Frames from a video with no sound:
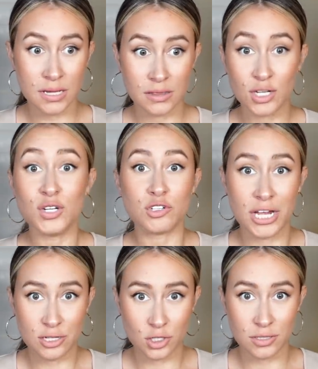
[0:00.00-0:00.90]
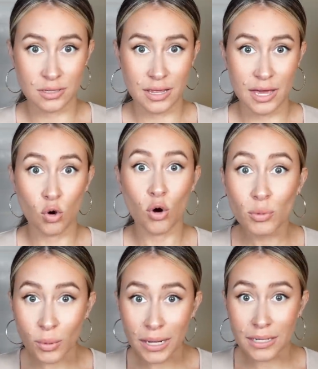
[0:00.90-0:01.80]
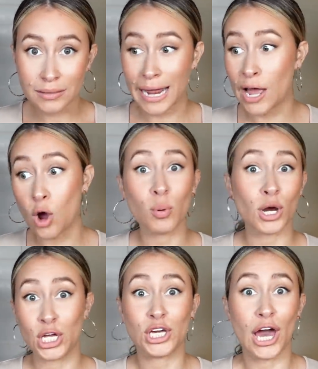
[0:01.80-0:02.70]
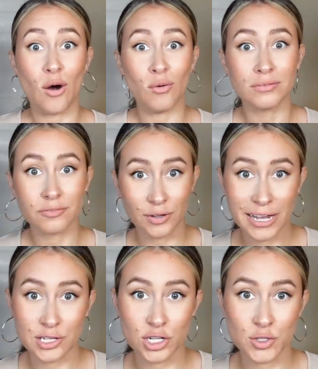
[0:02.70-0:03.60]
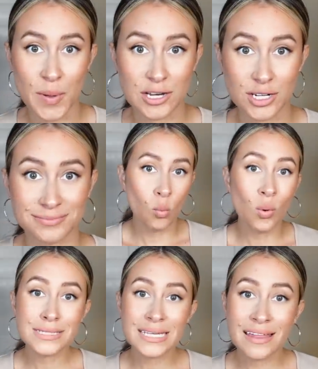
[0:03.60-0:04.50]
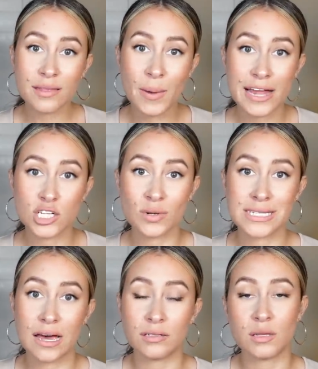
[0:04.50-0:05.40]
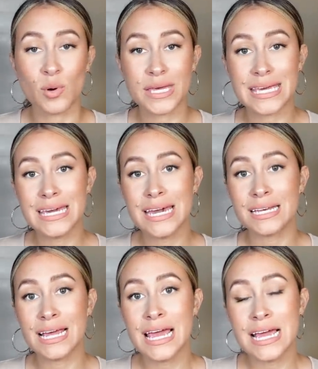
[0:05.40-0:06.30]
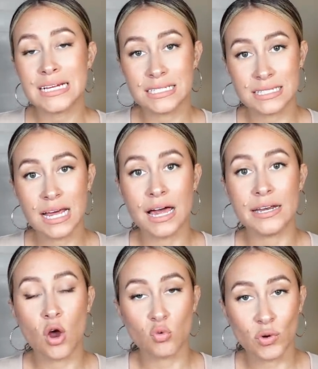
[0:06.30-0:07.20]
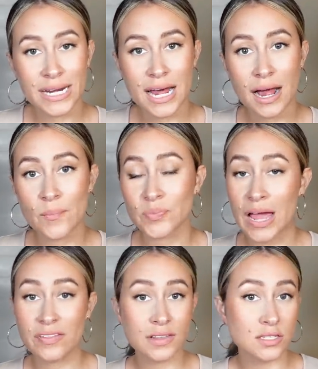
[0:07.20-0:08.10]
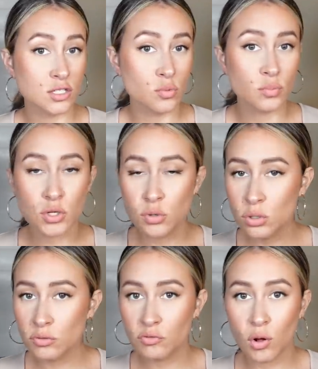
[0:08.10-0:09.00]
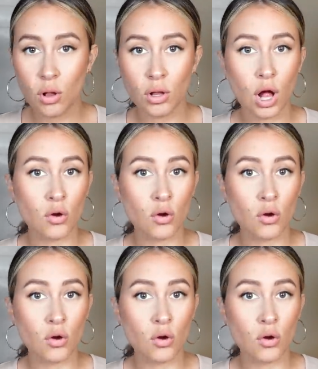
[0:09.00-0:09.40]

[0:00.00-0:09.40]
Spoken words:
the new changes that they incorporated that I hope are gonna go for next year's pageant. Once again, the pageant was held at the Mohegan Sun Arena. I think this is a beautiful